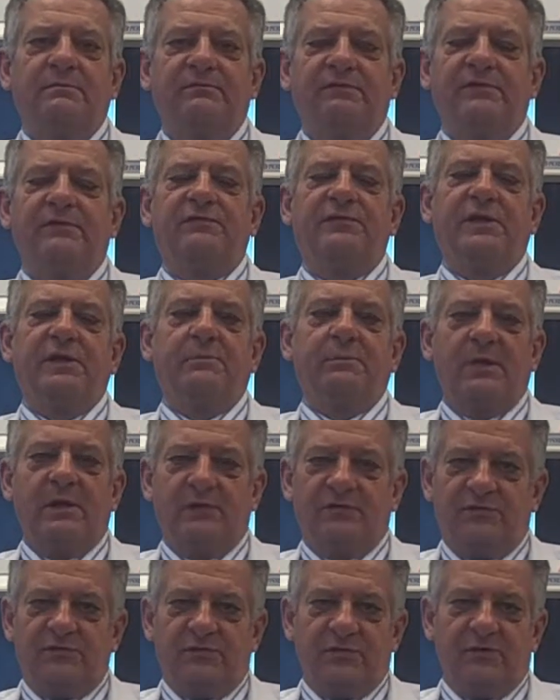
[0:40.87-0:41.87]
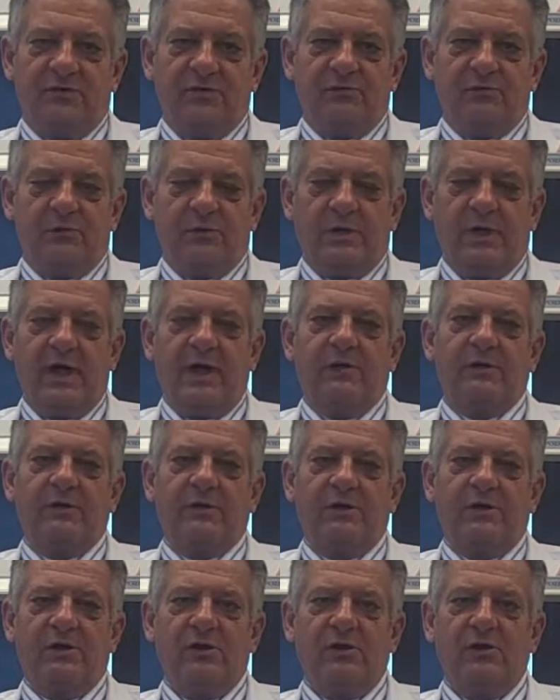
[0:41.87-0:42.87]
15 minutes ago or an hour
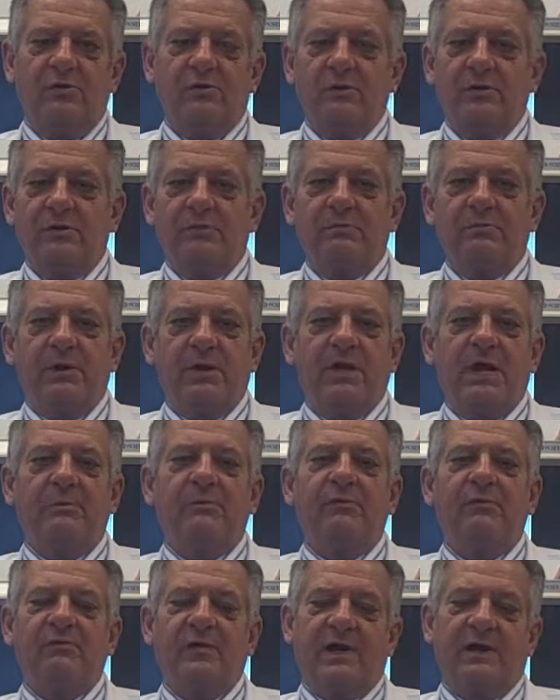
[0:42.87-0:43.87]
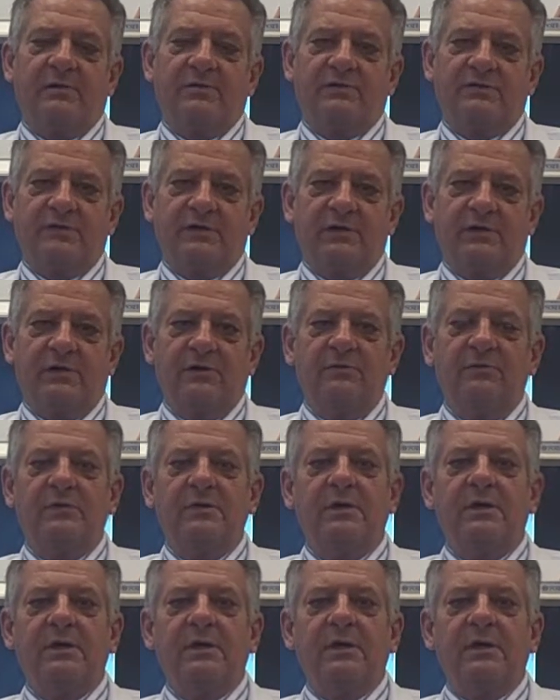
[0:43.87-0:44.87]
ago or a couple of hours ago
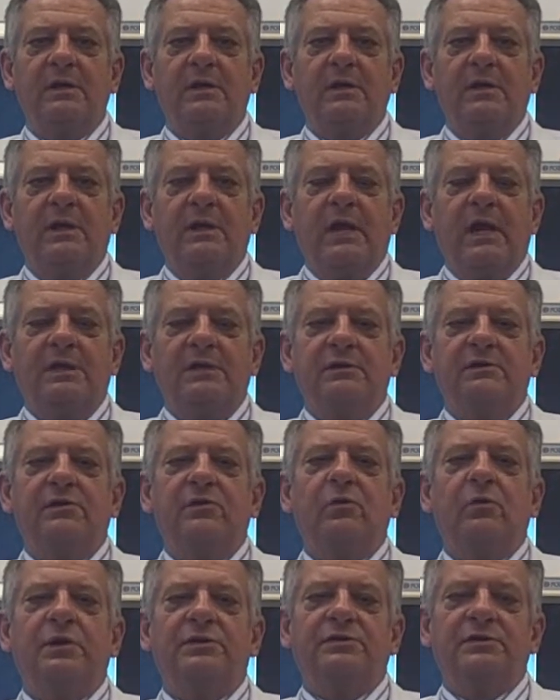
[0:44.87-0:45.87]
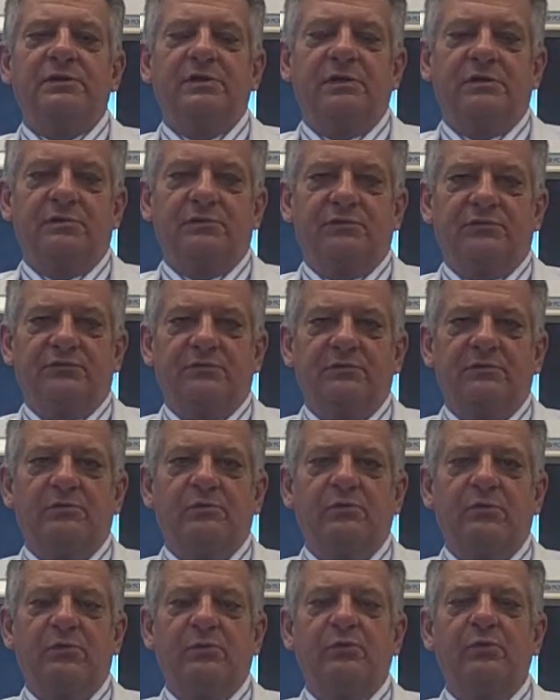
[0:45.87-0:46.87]
and you don't know what to use,
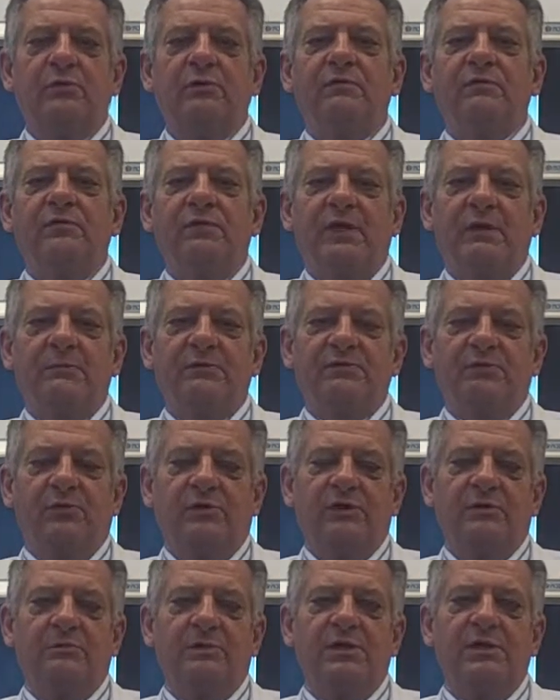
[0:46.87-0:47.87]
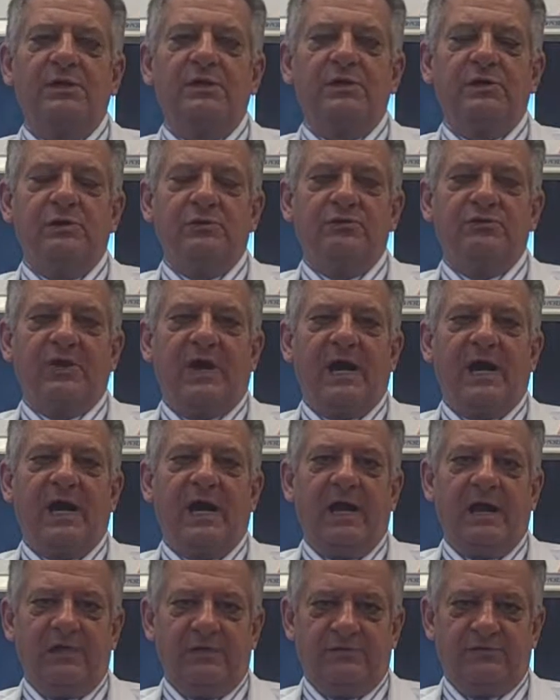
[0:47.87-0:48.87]
well, the rule of thumb is going to be to use
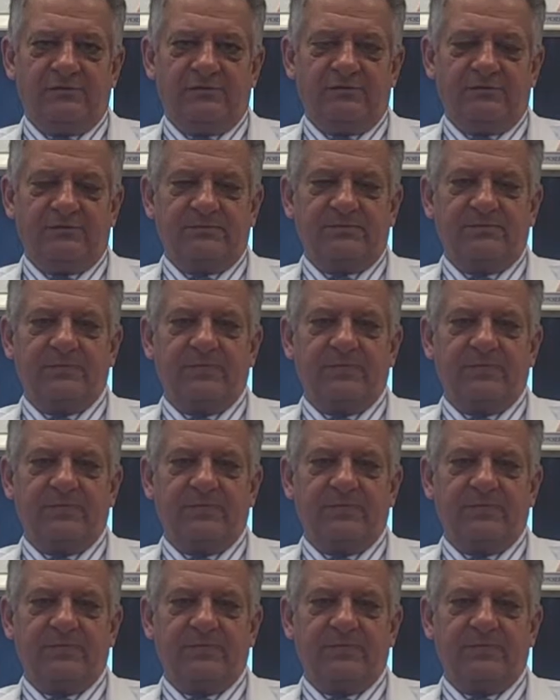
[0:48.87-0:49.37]
ice.